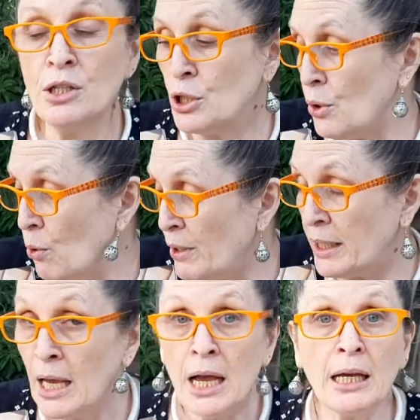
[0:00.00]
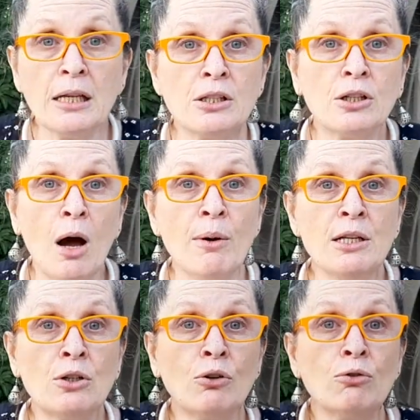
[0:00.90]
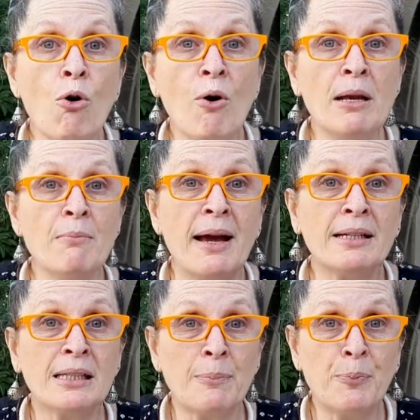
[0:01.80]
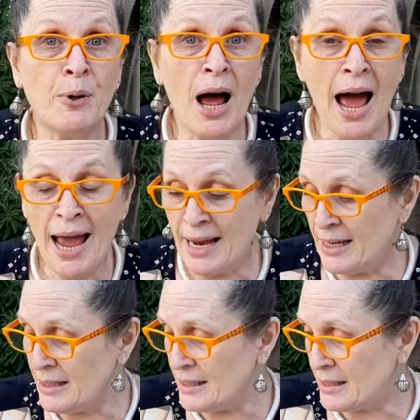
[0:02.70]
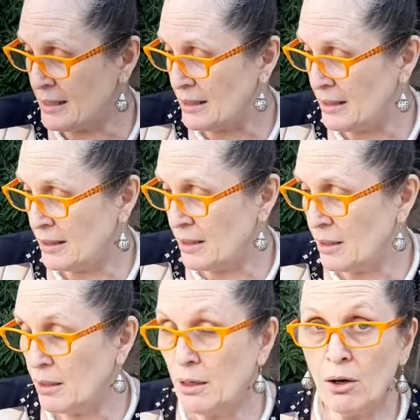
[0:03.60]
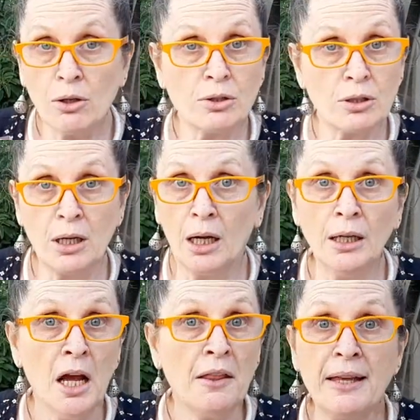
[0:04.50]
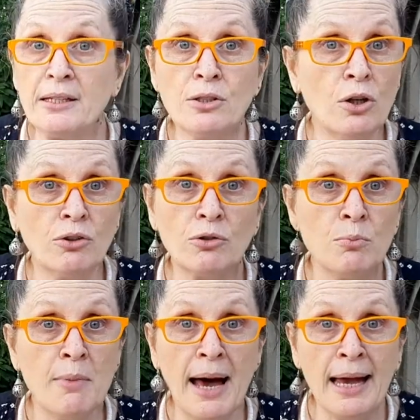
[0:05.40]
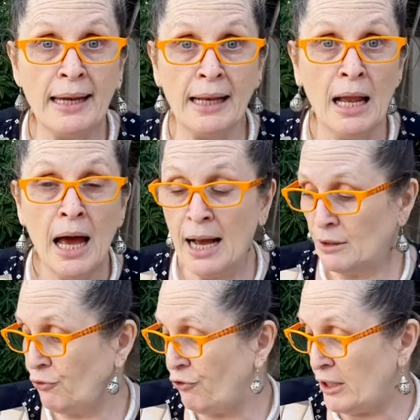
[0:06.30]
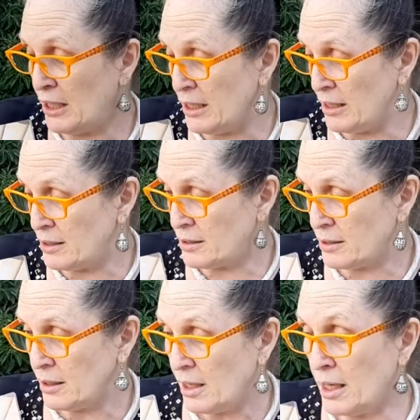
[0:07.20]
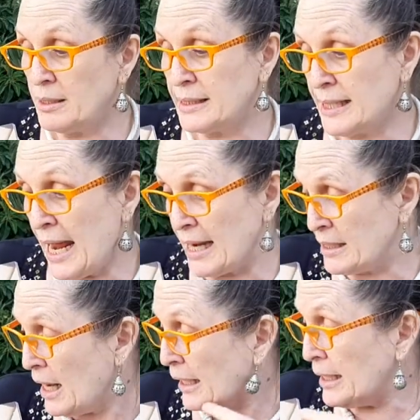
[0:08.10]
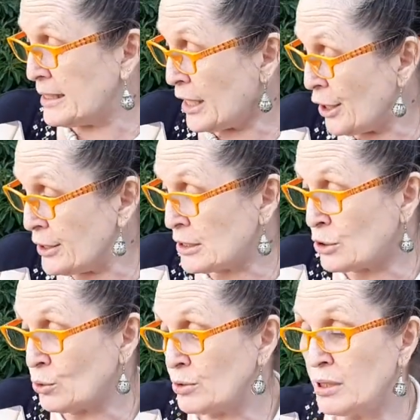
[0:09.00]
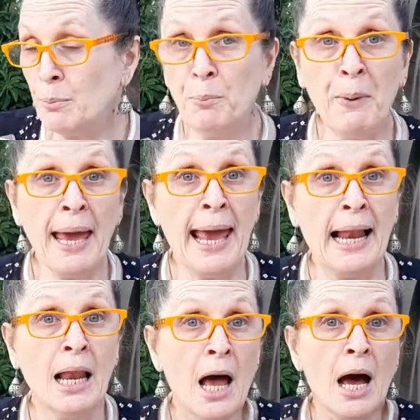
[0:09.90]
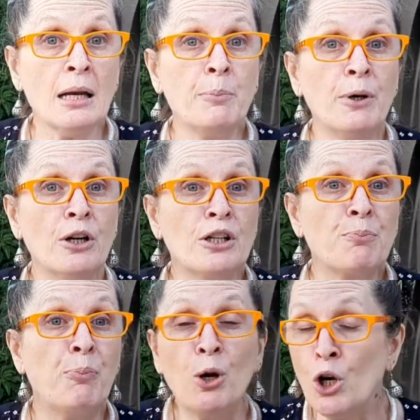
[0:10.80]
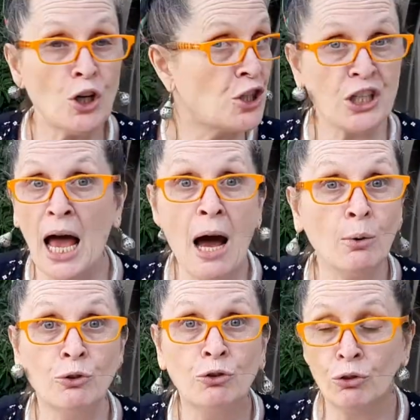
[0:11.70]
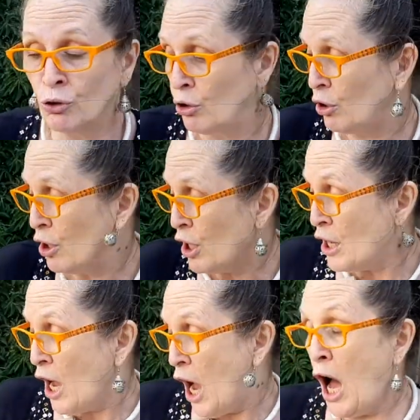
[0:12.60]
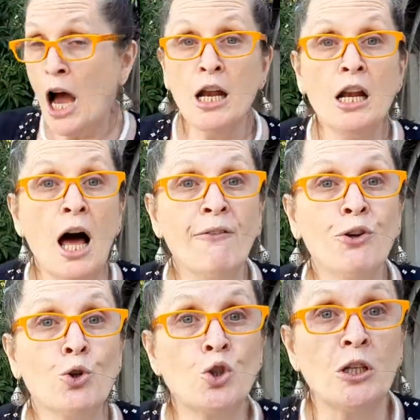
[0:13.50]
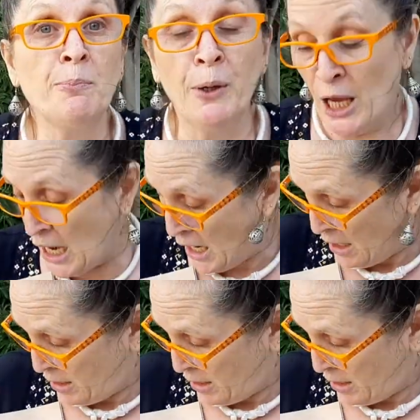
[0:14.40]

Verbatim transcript: doing? He's going to ruin my surprise. Oscar does not smile at Phileas. Instead, he turns to Cybelle and Bert blurts out, I love you, Cybelle.